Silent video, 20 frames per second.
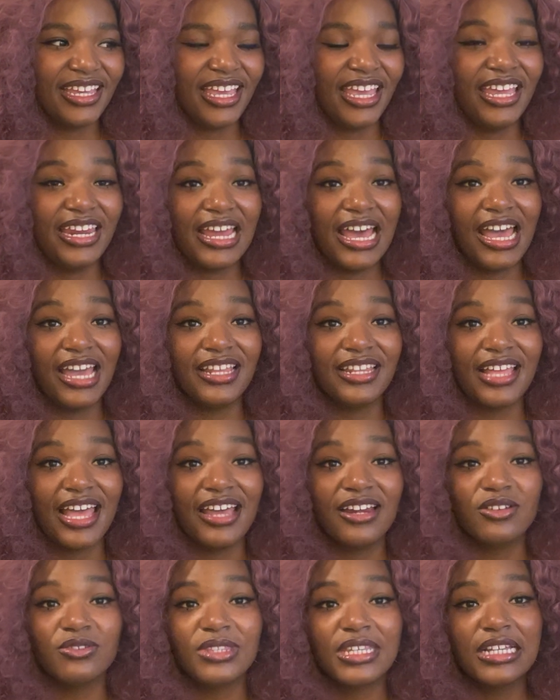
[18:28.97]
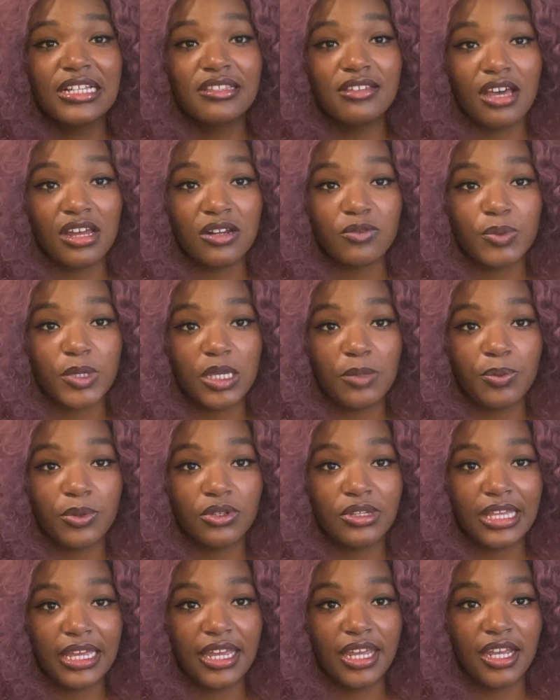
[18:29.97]
and I don't think a lot of
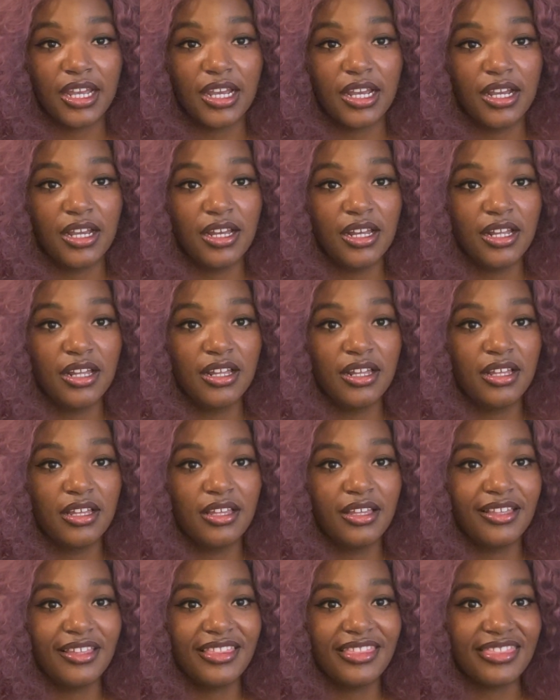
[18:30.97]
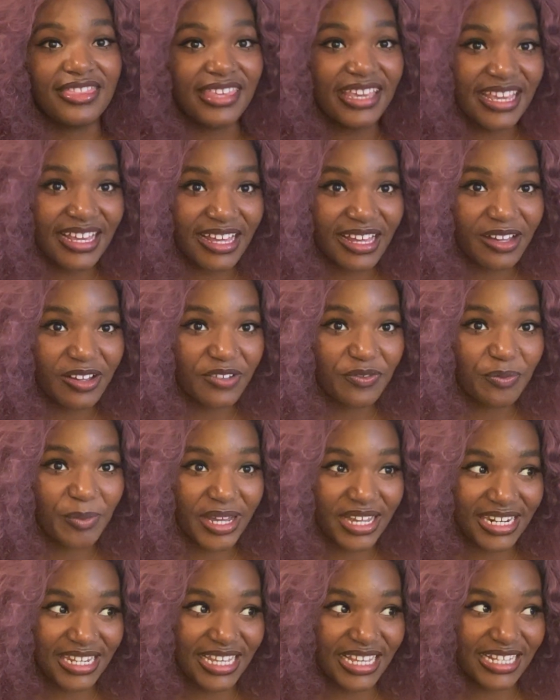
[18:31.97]
people like think of
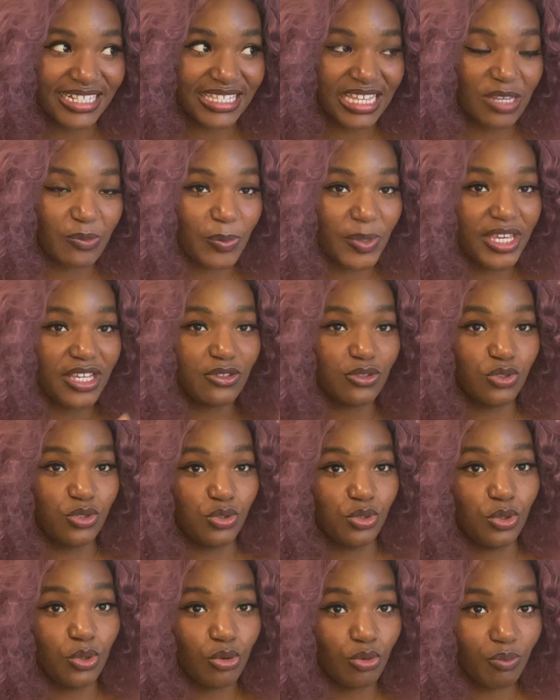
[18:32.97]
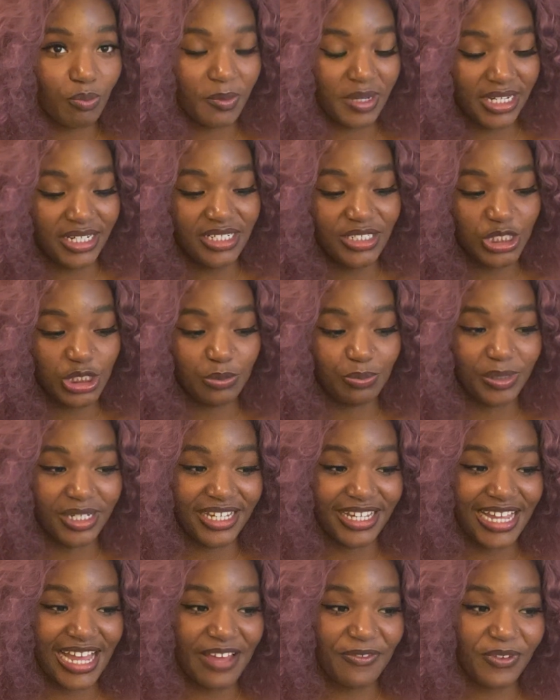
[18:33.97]
money as like being too much,
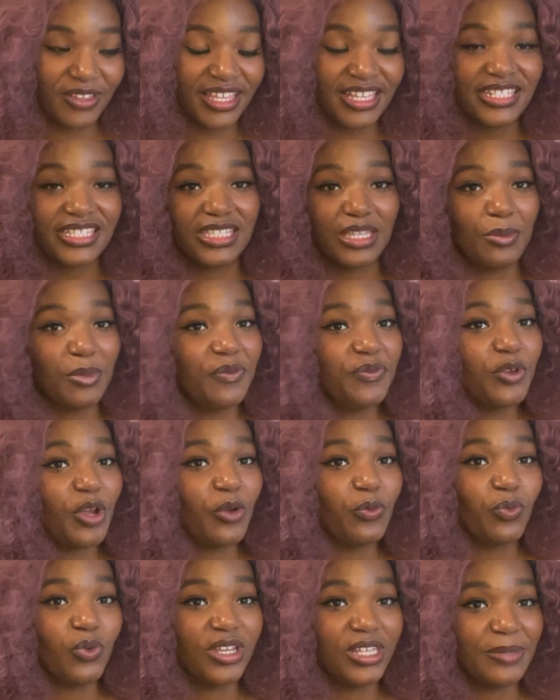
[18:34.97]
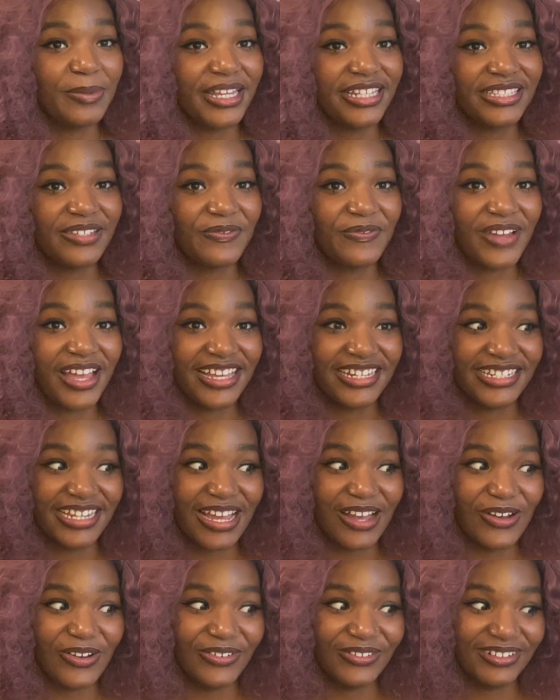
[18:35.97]
but I feel like some of you are really about to find
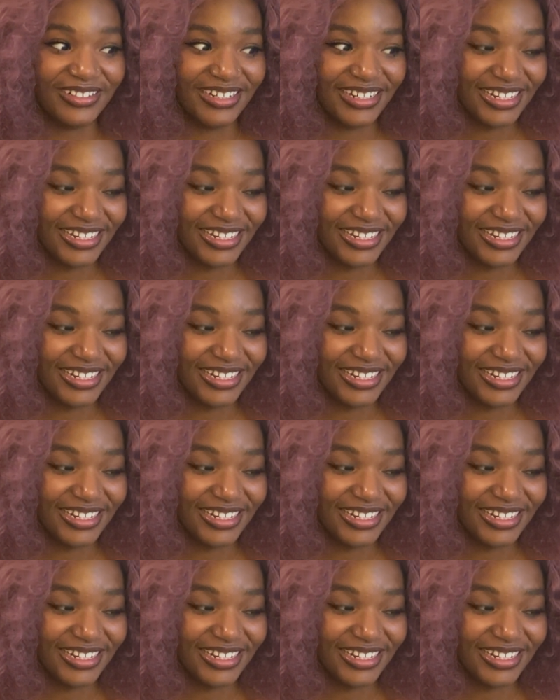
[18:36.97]
out.